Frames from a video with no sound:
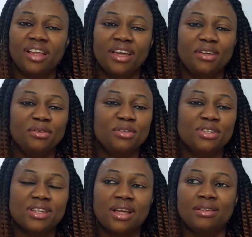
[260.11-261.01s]
Like
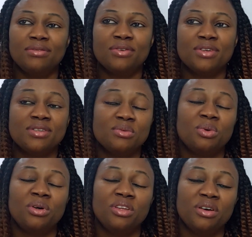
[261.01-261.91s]
and of course,
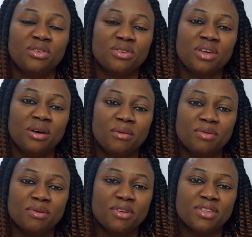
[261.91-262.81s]
well, it also
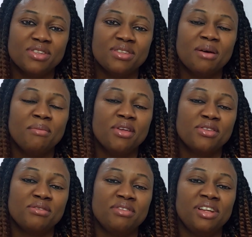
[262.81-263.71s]
helps because it now
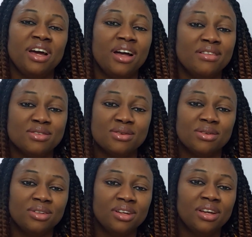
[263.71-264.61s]
makes you really
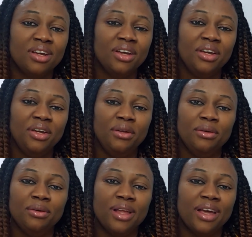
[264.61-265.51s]
hands-on,
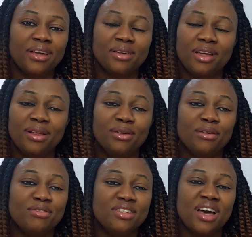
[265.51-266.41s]
like a lot
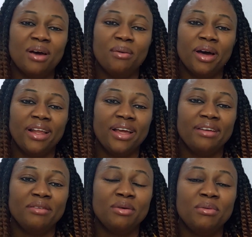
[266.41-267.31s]
of DIY. Like
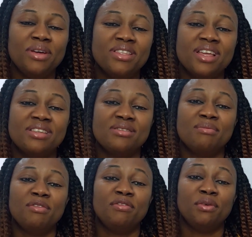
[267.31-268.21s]
even when we're setting
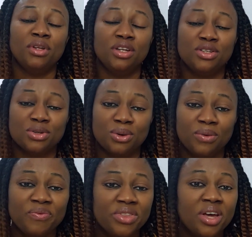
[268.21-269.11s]
up the furniture,
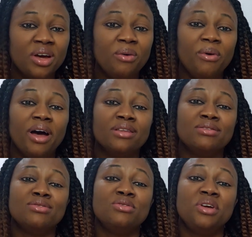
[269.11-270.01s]
we had
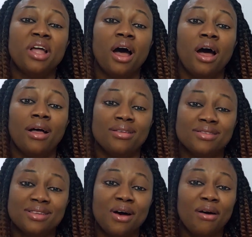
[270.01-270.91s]
to do it
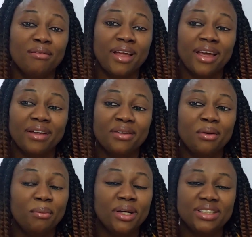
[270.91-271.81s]
ourselves. Like
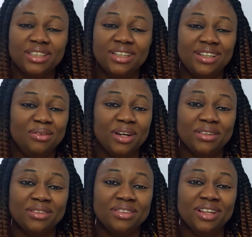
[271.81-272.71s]
we
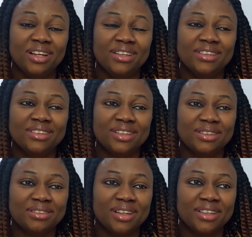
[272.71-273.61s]
had to do it
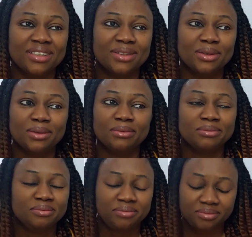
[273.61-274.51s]
ourselves. Like, so
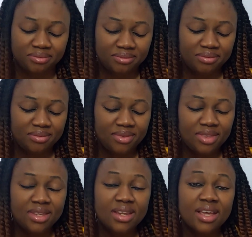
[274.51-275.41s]

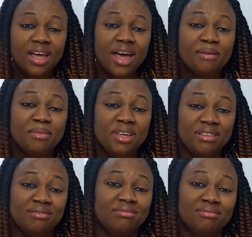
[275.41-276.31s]

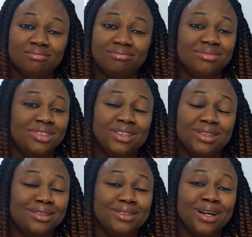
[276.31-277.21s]

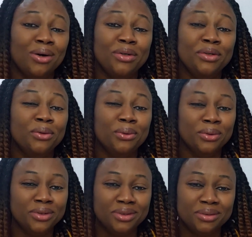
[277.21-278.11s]
you're on your
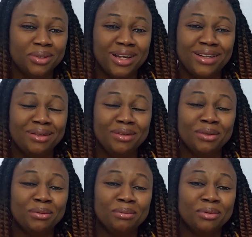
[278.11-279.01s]
own when you're in
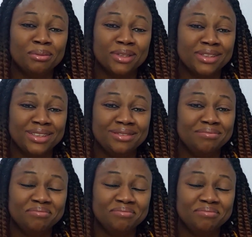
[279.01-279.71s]
your own property.